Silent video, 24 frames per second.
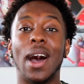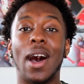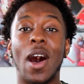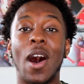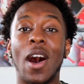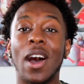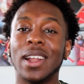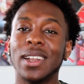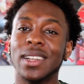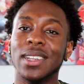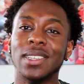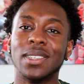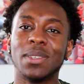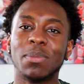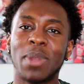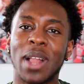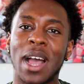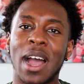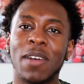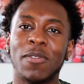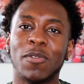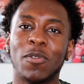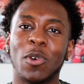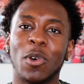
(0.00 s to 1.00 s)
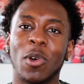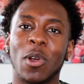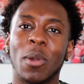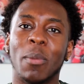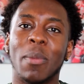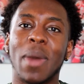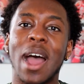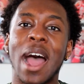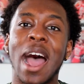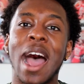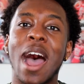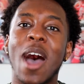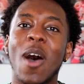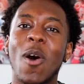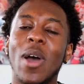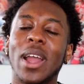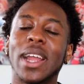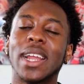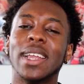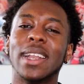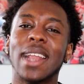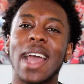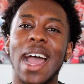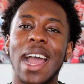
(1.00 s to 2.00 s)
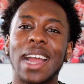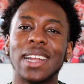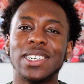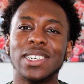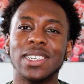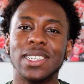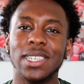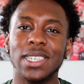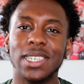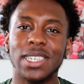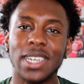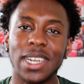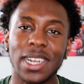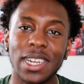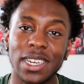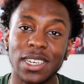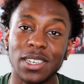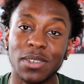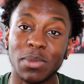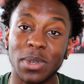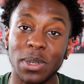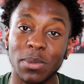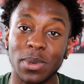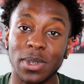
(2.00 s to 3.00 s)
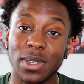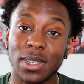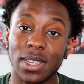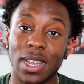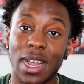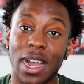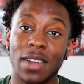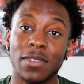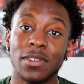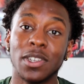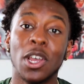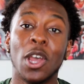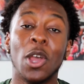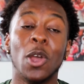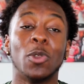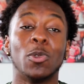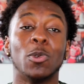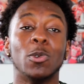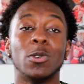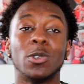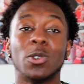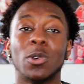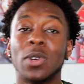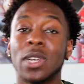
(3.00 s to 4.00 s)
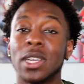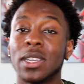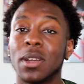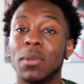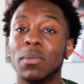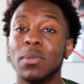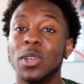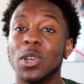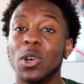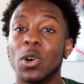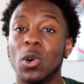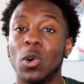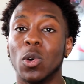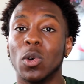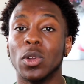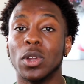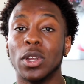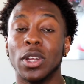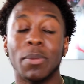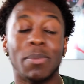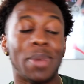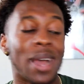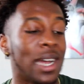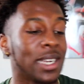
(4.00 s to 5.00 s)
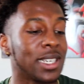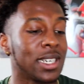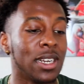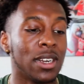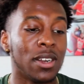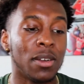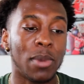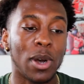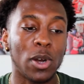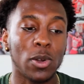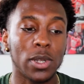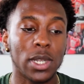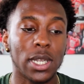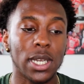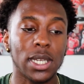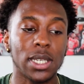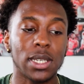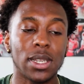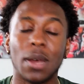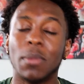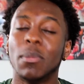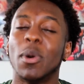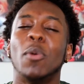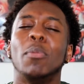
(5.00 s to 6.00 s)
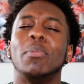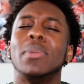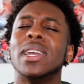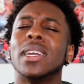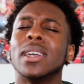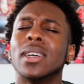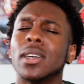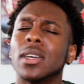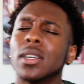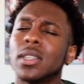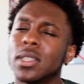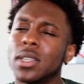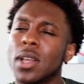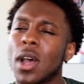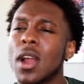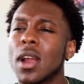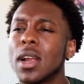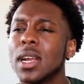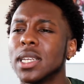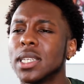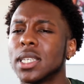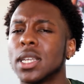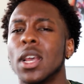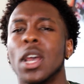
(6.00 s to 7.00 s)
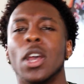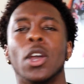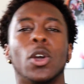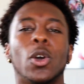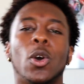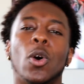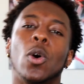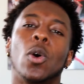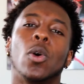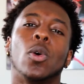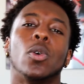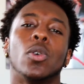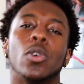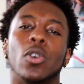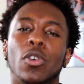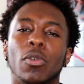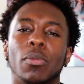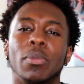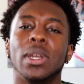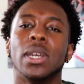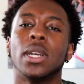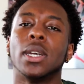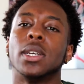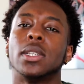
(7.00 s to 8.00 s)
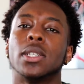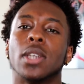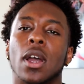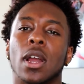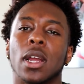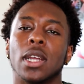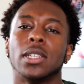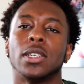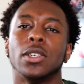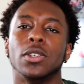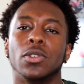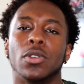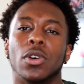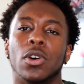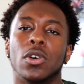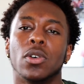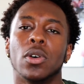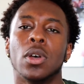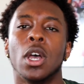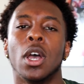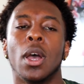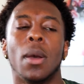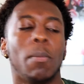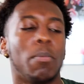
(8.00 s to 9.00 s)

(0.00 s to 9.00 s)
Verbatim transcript: on this platform, how I can actually change people's lives through showing them, yo, you're passionate about this, about being a guitarist, go, go be a guitarist, you know?